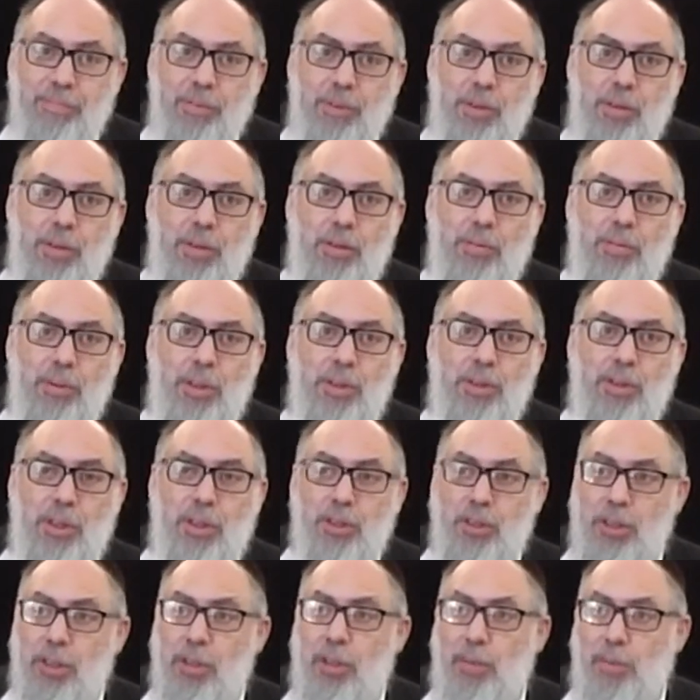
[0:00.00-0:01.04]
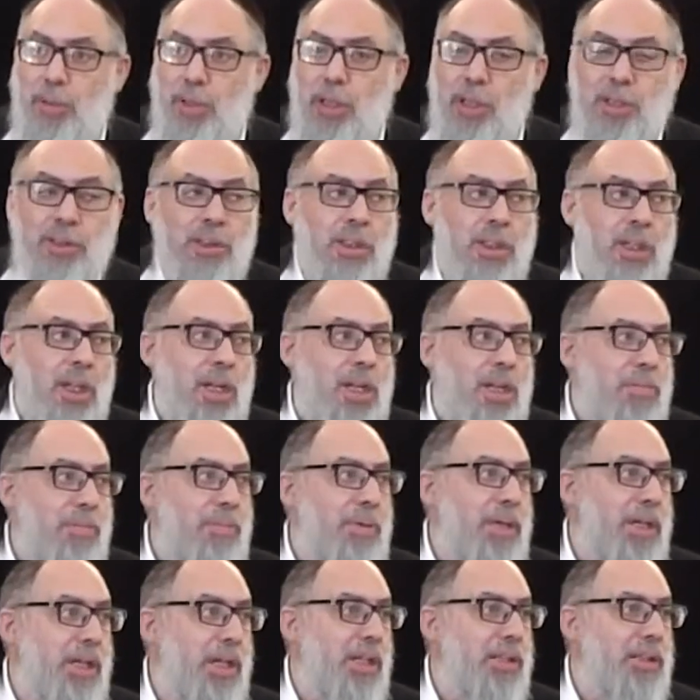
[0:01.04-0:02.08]
You better start singing because
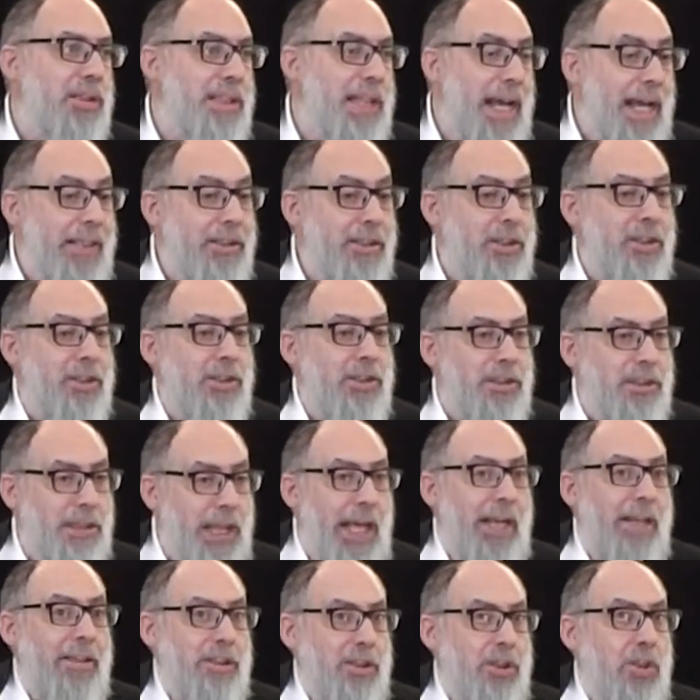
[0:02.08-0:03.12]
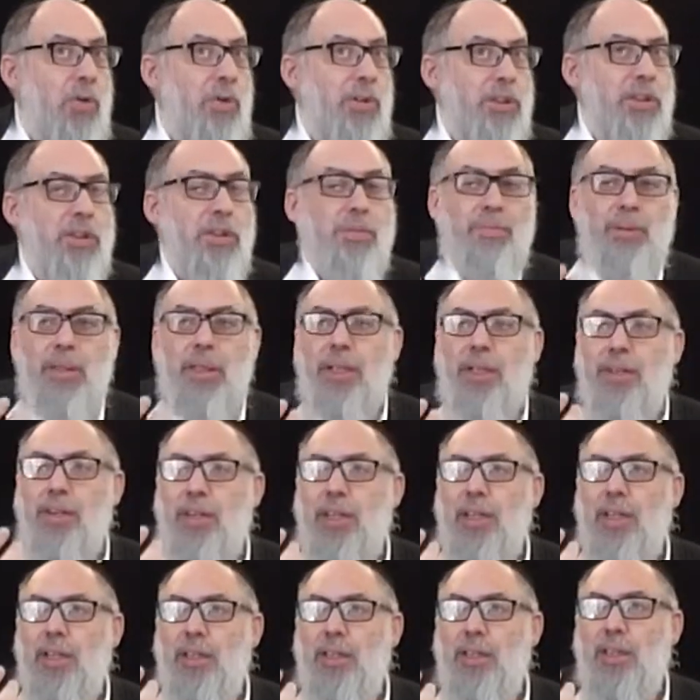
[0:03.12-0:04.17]
that's going to be
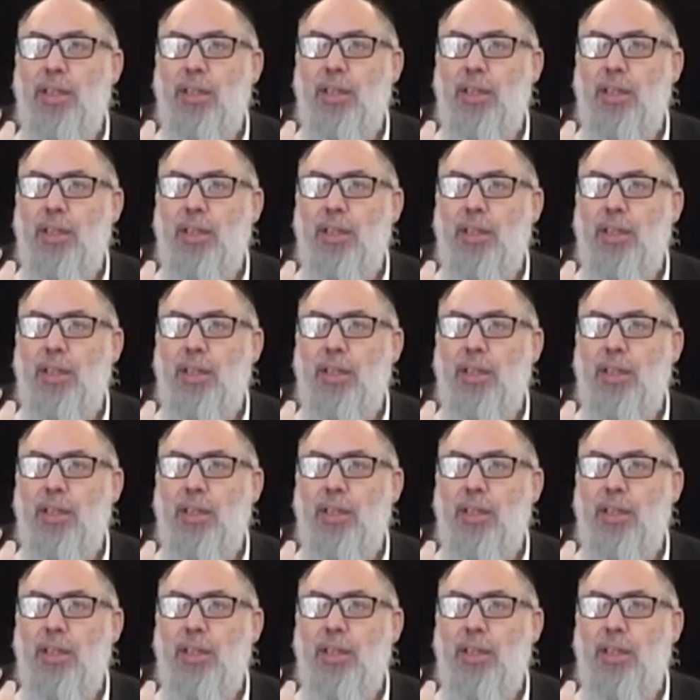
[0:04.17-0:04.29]
the